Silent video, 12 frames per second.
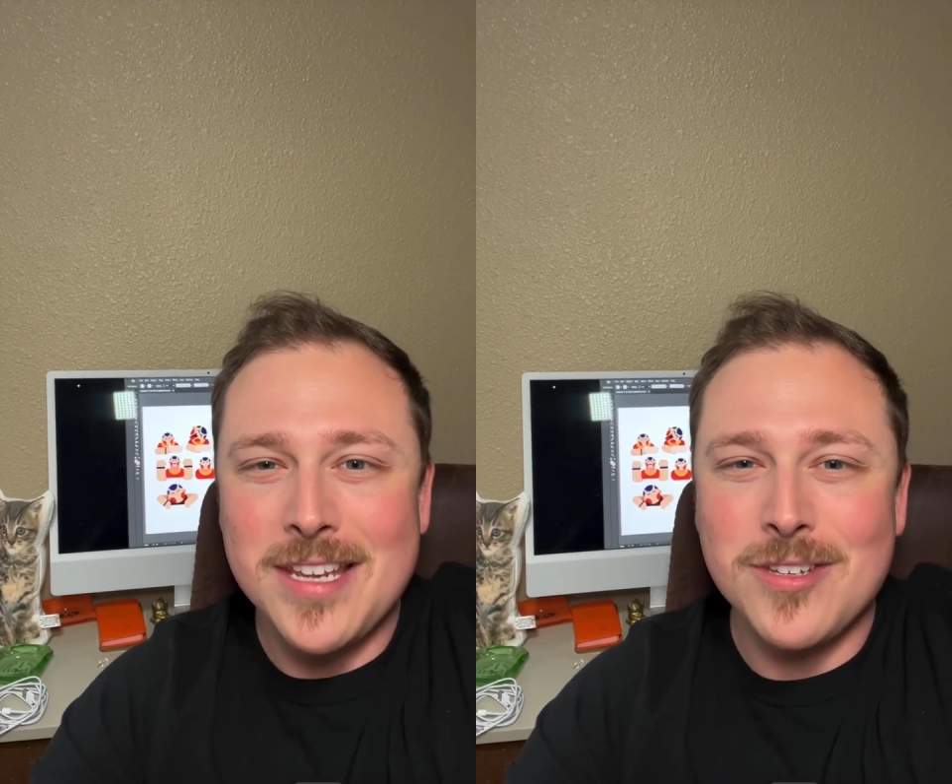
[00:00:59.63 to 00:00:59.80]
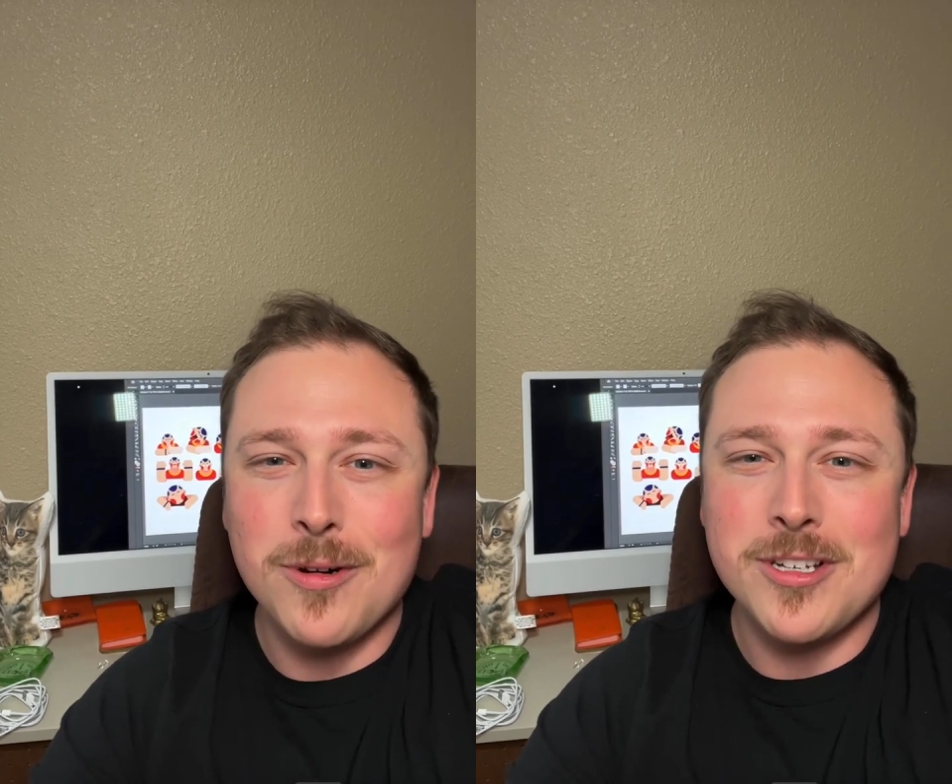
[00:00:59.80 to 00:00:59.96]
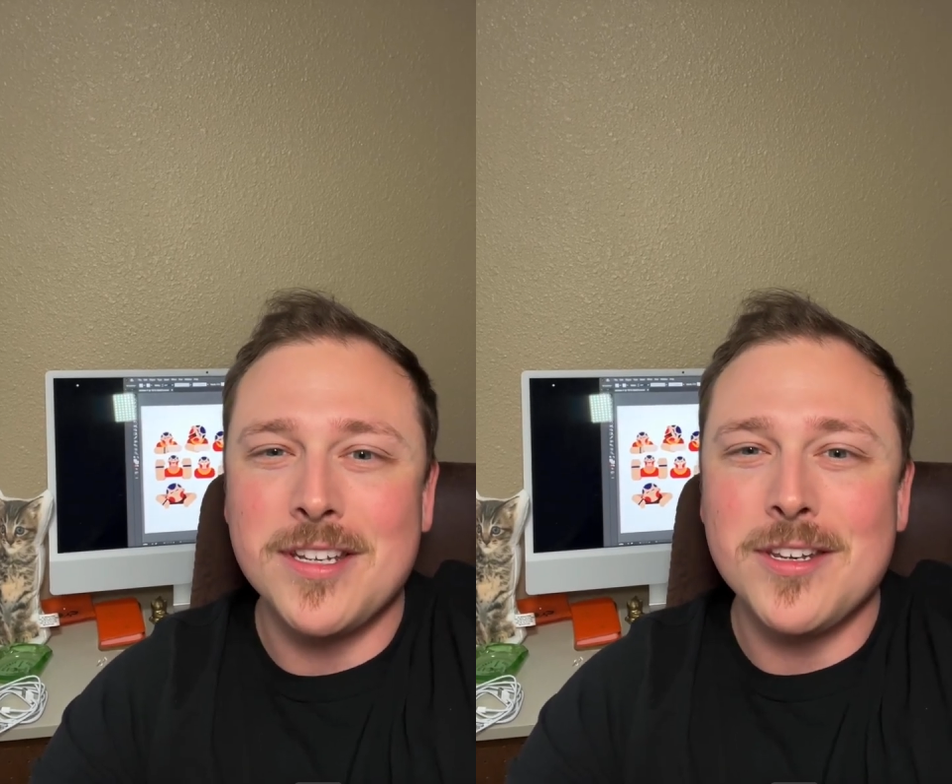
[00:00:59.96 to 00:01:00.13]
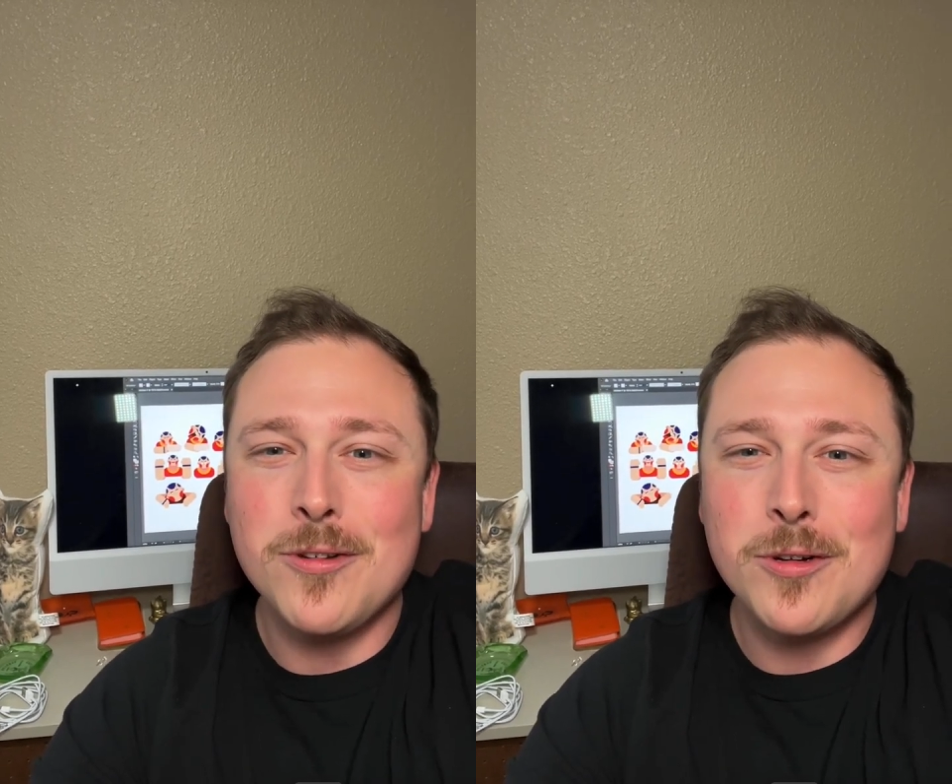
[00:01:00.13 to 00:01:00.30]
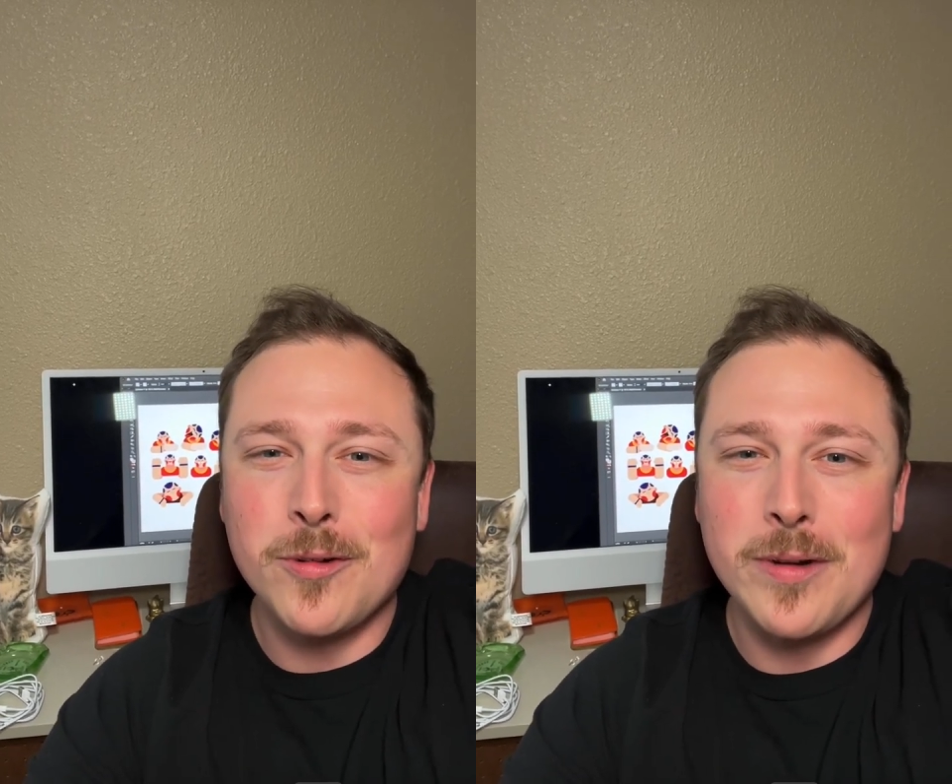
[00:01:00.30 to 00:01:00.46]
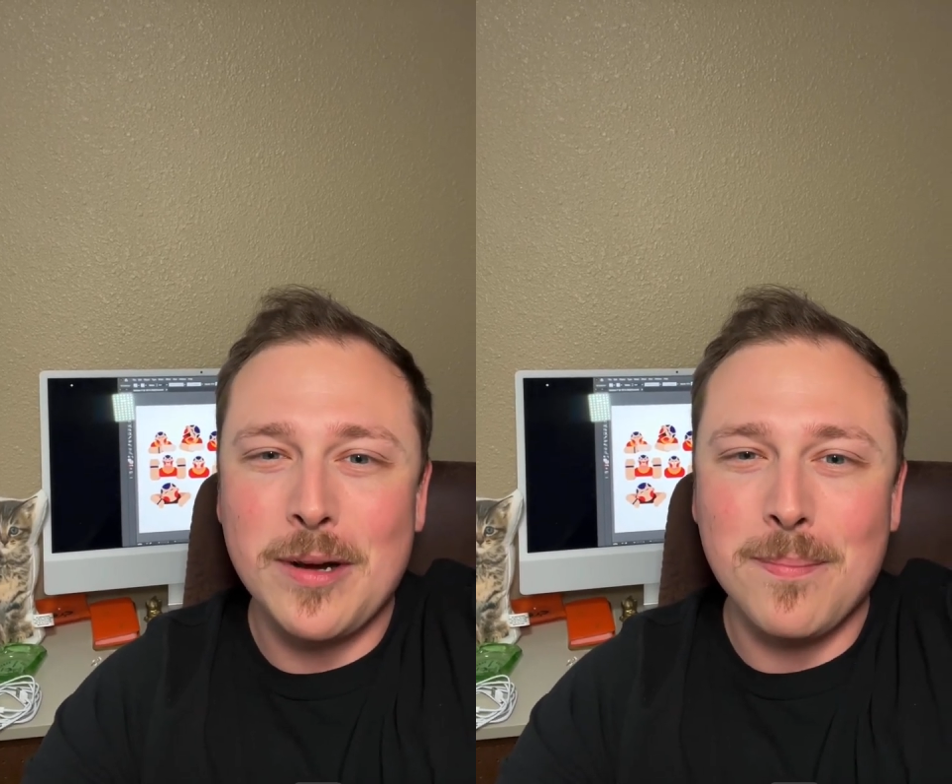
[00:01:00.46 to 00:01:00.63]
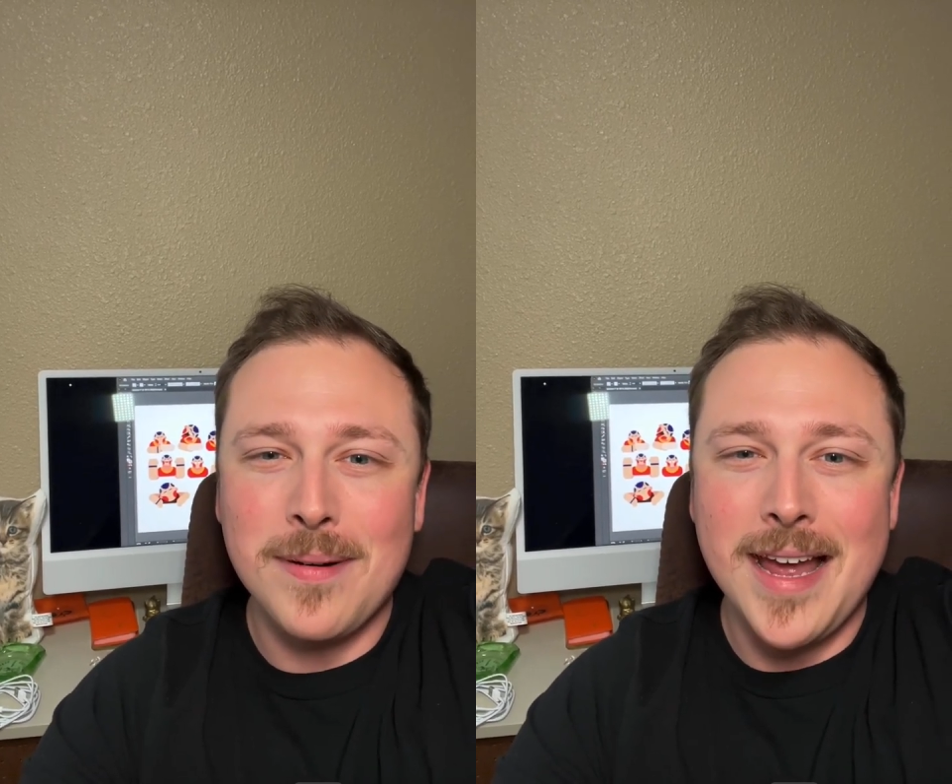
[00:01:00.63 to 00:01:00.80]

me towards a new career